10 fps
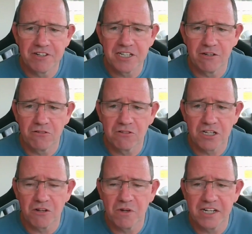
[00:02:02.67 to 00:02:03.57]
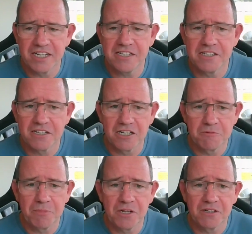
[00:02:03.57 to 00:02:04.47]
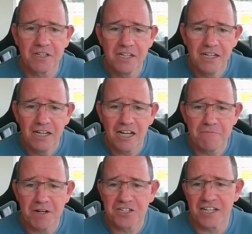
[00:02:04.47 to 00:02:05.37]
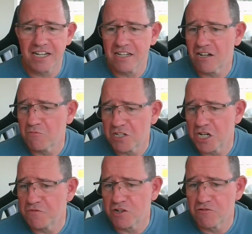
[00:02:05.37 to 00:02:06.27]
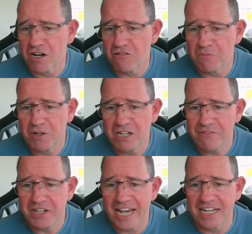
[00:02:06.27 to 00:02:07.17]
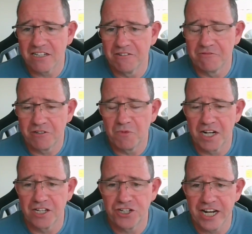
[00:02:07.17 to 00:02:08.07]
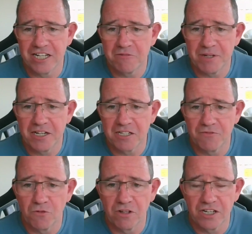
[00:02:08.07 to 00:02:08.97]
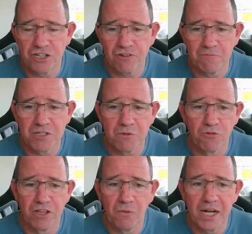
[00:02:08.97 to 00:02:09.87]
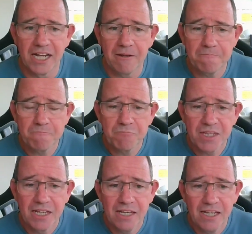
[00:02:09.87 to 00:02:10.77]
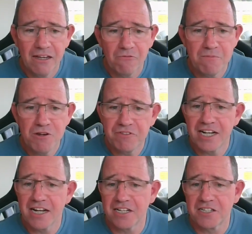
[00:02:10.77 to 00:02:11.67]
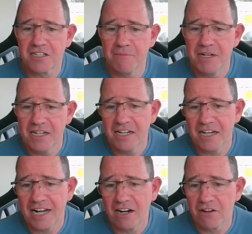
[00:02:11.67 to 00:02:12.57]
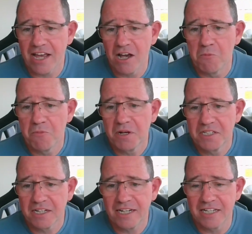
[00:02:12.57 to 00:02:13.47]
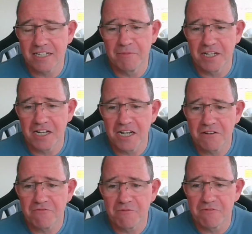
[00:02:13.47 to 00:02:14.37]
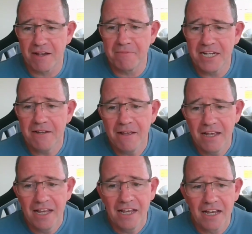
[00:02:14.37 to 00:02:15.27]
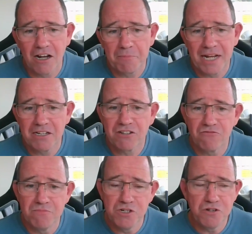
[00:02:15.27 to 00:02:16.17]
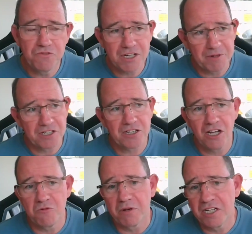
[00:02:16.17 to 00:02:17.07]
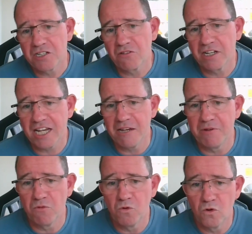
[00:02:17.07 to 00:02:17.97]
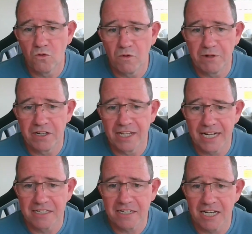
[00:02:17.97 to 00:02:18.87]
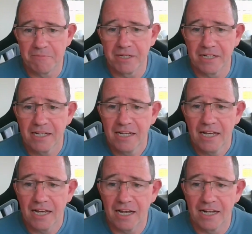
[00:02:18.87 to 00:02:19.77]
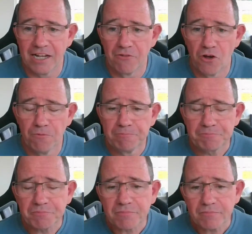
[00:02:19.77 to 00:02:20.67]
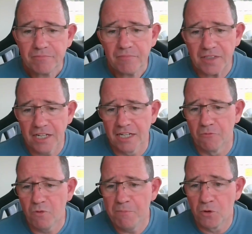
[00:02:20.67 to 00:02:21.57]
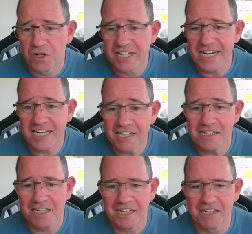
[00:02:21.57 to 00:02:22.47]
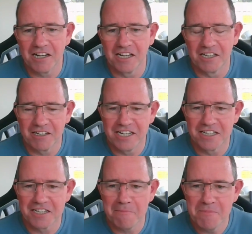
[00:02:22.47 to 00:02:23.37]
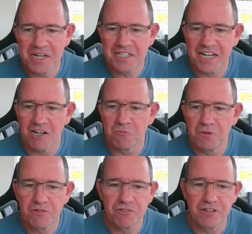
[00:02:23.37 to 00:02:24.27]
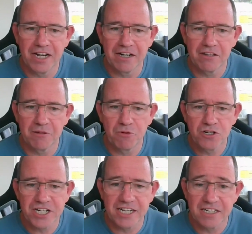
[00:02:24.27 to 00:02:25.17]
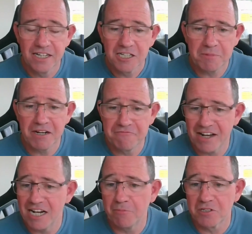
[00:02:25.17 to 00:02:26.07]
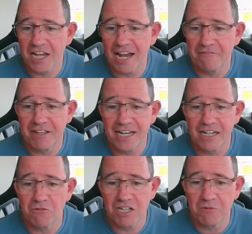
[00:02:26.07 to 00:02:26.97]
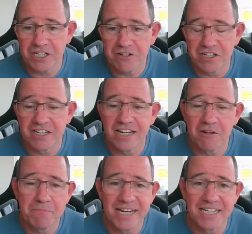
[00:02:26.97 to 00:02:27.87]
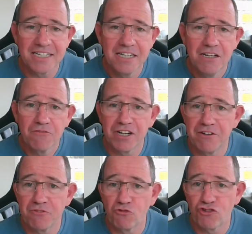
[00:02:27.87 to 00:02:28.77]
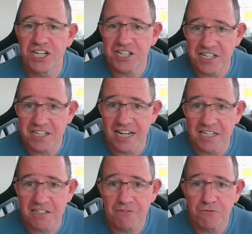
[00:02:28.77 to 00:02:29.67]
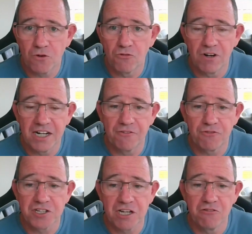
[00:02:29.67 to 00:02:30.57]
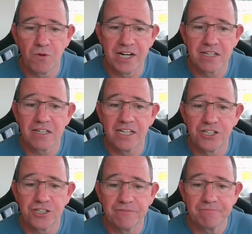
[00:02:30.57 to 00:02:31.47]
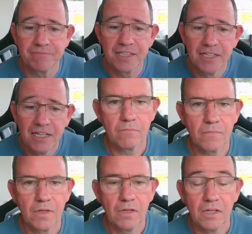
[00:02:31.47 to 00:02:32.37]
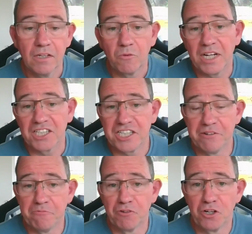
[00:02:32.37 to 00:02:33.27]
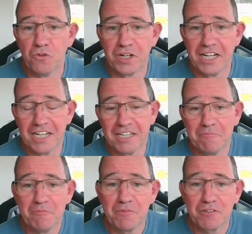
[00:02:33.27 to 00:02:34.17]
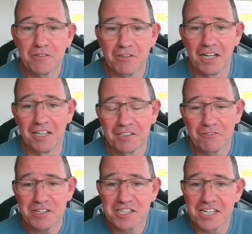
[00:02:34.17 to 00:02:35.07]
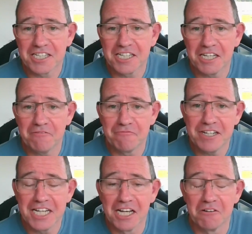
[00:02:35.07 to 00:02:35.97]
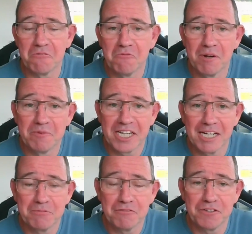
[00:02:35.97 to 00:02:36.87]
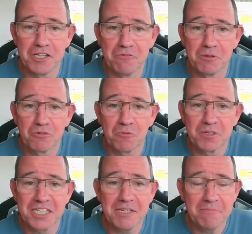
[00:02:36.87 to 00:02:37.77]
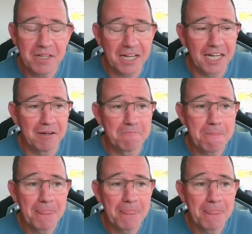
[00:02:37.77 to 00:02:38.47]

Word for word: total, so quite a decent sized plot. And much of that garden was overgrown, and we couldn't even get to, to one of the sheds because of all of the shrubs that were in the way. We moved in last summer and had a lot of help to clear some of the garden from family. And our plan is to remove some of the slope and install a gabion wall when we do the landscaping uh, later on. Um, we bought a digger uh, uh, in December to help through the length of the project. It's been invaluable to have that. I was able to use it to dig a pit for an infiltration test for, uh, for a soakaway installation. We actually recorded a, a, uh, 360 video when we came to view the property. Um,